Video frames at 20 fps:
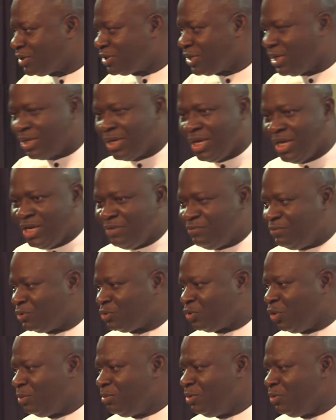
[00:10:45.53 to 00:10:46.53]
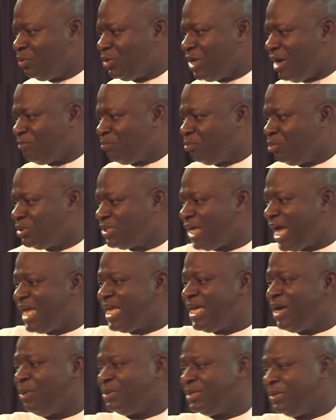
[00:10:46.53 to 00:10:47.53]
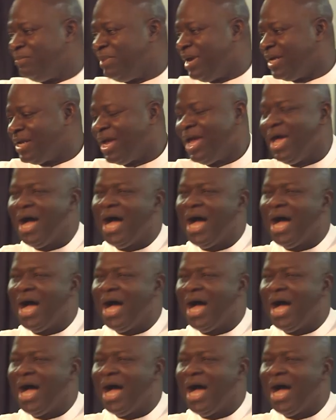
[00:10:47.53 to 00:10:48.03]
said, If you told me, would have put her here on the bed.